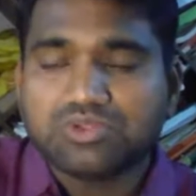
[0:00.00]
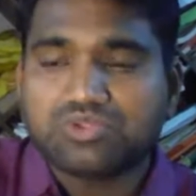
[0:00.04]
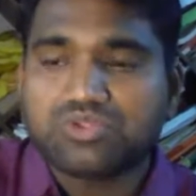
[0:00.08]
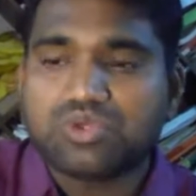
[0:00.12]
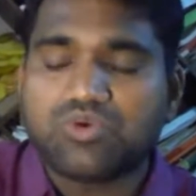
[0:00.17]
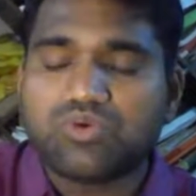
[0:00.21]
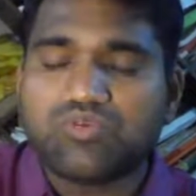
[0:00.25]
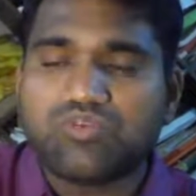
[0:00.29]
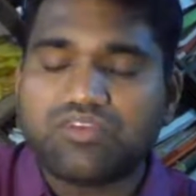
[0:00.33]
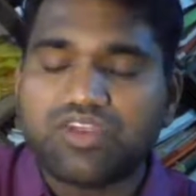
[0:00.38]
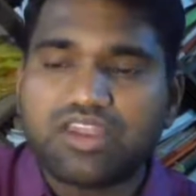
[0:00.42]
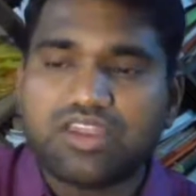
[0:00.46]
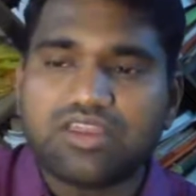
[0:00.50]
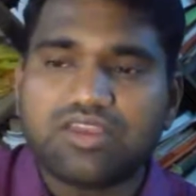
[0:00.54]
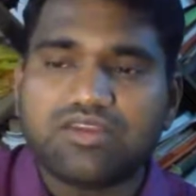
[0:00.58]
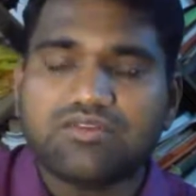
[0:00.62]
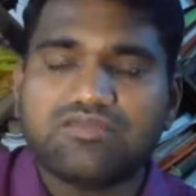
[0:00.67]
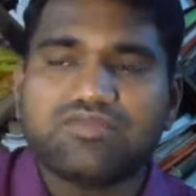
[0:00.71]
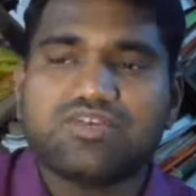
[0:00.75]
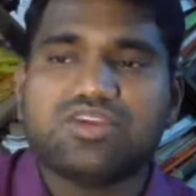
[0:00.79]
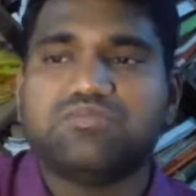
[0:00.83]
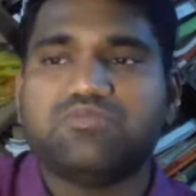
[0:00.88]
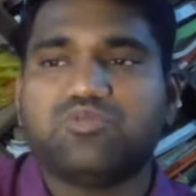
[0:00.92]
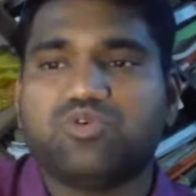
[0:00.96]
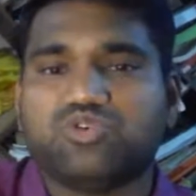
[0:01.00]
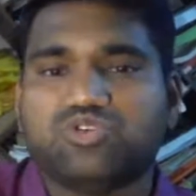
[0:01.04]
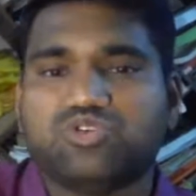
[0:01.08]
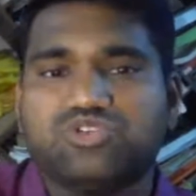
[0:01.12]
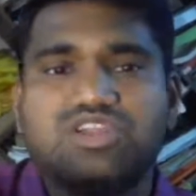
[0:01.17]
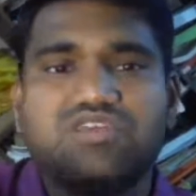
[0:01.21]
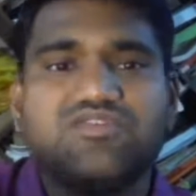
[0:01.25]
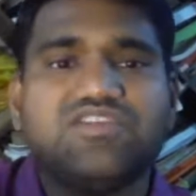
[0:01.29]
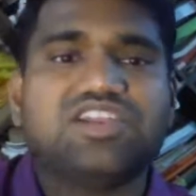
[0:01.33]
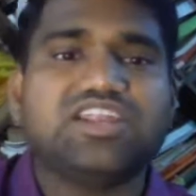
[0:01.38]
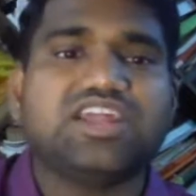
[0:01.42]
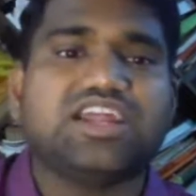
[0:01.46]
So we
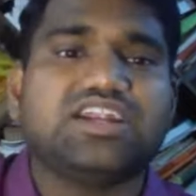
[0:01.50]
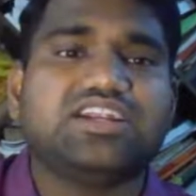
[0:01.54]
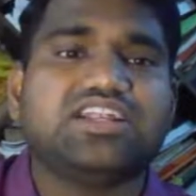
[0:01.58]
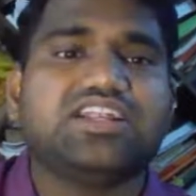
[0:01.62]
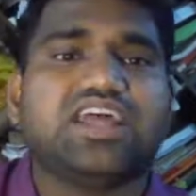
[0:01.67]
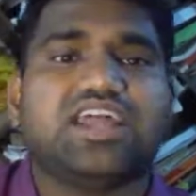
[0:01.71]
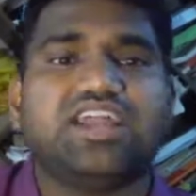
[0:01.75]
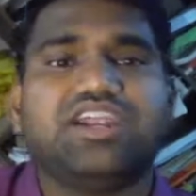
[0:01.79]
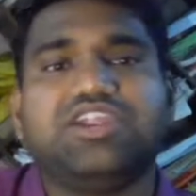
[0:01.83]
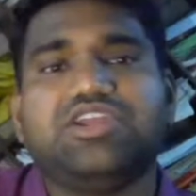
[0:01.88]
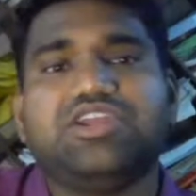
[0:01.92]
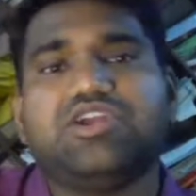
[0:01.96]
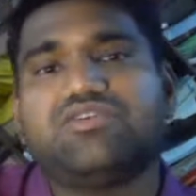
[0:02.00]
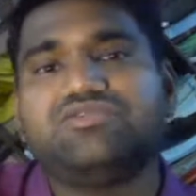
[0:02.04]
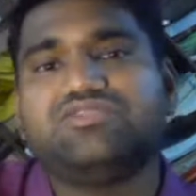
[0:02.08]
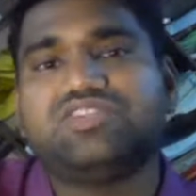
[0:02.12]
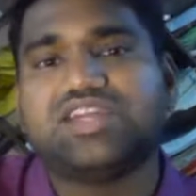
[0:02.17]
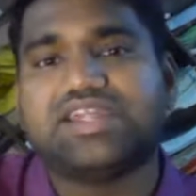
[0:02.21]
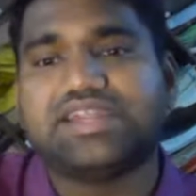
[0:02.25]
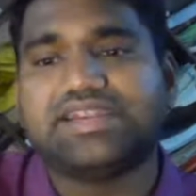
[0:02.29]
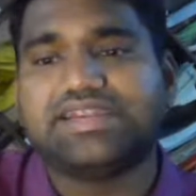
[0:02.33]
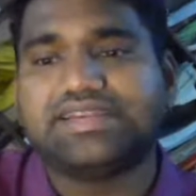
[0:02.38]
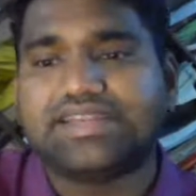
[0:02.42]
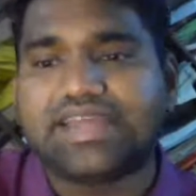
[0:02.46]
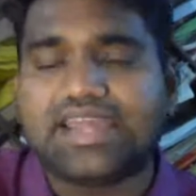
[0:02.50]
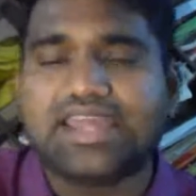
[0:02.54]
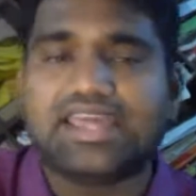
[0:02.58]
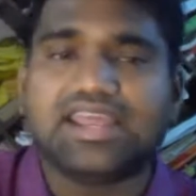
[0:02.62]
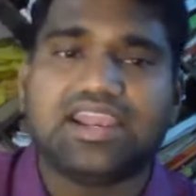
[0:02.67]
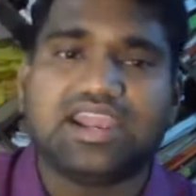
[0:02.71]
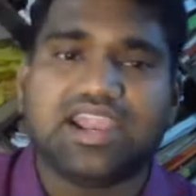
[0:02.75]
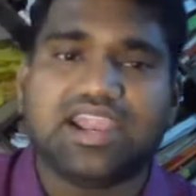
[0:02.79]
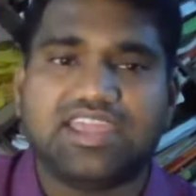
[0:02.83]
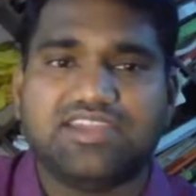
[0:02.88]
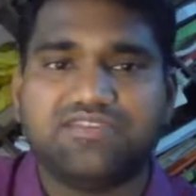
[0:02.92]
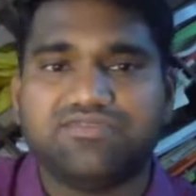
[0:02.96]
mostly will get an idea of the
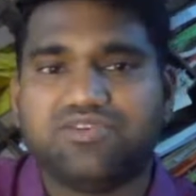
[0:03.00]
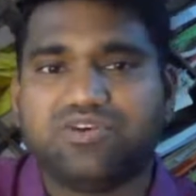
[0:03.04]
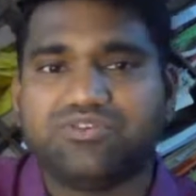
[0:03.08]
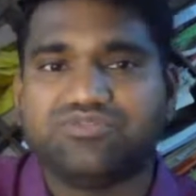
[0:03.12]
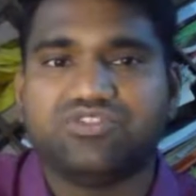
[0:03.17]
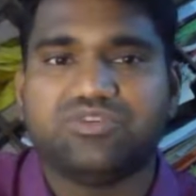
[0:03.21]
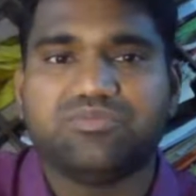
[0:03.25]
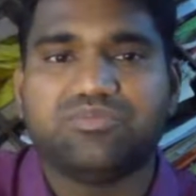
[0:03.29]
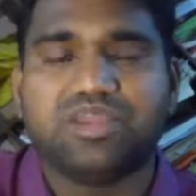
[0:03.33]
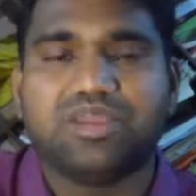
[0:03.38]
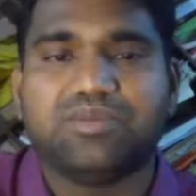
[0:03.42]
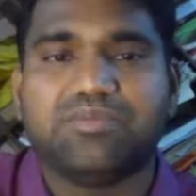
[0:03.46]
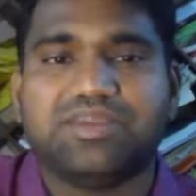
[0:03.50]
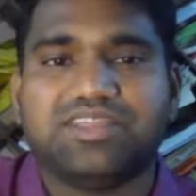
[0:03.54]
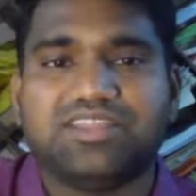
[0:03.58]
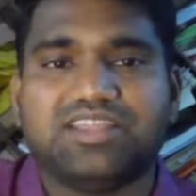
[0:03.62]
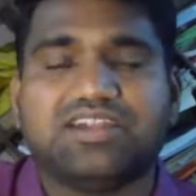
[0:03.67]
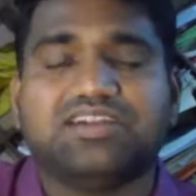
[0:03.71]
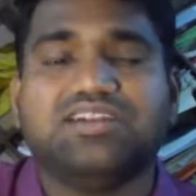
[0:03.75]
entire life of the baby,